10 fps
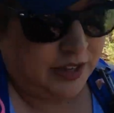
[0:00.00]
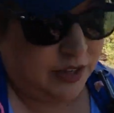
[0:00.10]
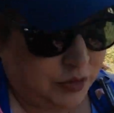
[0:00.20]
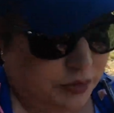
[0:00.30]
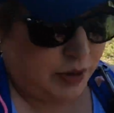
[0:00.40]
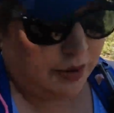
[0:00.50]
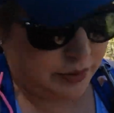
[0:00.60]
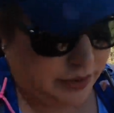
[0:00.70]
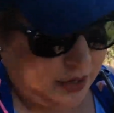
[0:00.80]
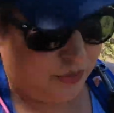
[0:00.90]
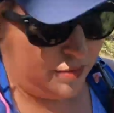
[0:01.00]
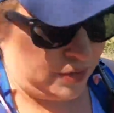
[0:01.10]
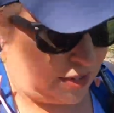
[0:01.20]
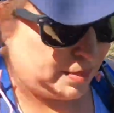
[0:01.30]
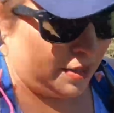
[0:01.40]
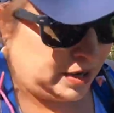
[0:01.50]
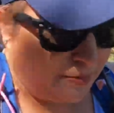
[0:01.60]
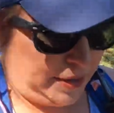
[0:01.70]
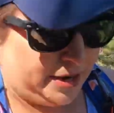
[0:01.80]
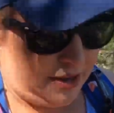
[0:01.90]
which probably it would feel a lot better,
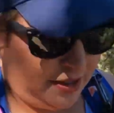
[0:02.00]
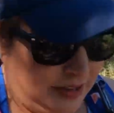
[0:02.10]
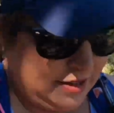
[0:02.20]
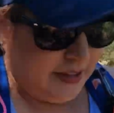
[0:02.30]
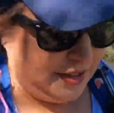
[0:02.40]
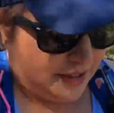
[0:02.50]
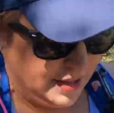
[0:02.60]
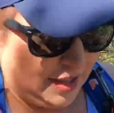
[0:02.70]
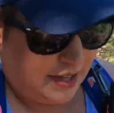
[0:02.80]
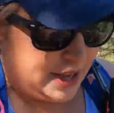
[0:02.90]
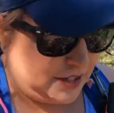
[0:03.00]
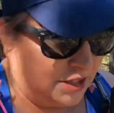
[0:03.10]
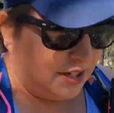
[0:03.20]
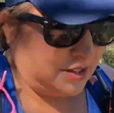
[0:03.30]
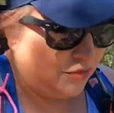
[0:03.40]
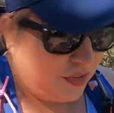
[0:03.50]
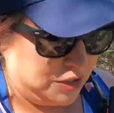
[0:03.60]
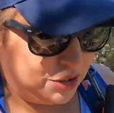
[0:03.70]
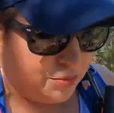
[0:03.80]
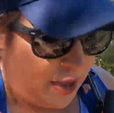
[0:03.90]
but it actually doesn't
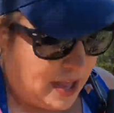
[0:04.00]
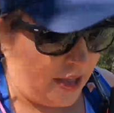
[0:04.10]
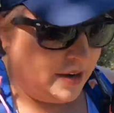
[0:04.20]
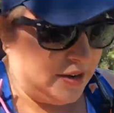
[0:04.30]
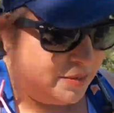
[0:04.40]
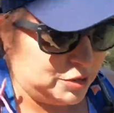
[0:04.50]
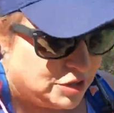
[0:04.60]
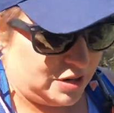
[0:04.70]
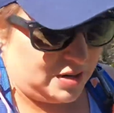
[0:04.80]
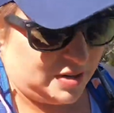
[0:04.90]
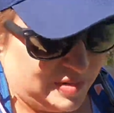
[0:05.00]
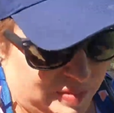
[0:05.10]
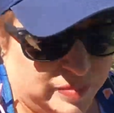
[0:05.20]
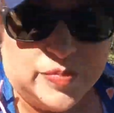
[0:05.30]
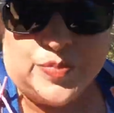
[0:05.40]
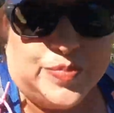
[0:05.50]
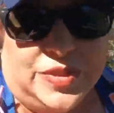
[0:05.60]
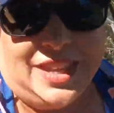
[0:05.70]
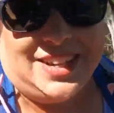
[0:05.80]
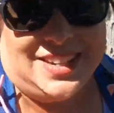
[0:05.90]
feel too bad. I'm sure at
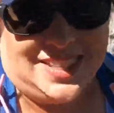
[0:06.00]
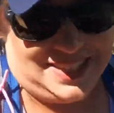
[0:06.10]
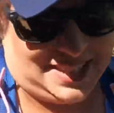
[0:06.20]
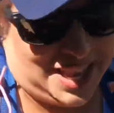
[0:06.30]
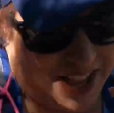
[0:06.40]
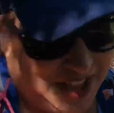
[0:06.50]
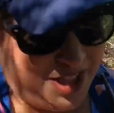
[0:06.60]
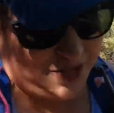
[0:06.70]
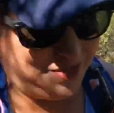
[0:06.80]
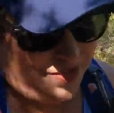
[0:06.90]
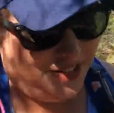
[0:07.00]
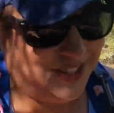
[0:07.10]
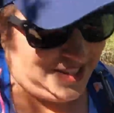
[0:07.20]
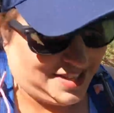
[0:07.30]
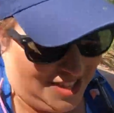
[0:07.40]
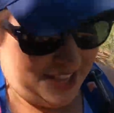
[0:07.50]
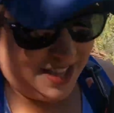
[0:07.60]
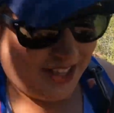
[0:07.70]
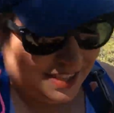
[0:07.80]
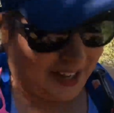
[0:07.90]
the end of this I'll be feeling
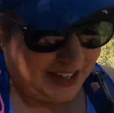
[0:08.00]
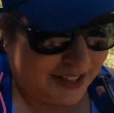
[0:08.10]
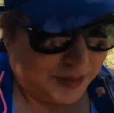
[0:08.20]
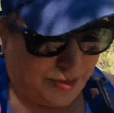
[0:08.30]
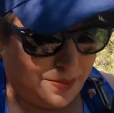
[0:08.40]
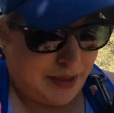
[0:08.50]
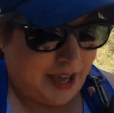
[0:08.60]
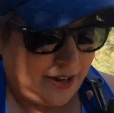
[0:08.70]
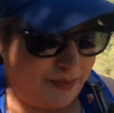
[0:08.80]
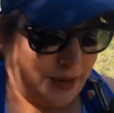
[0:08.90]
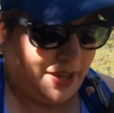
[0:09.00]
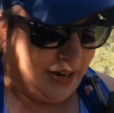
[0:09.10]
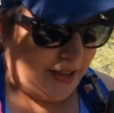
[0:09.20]
like a little bit of pain, but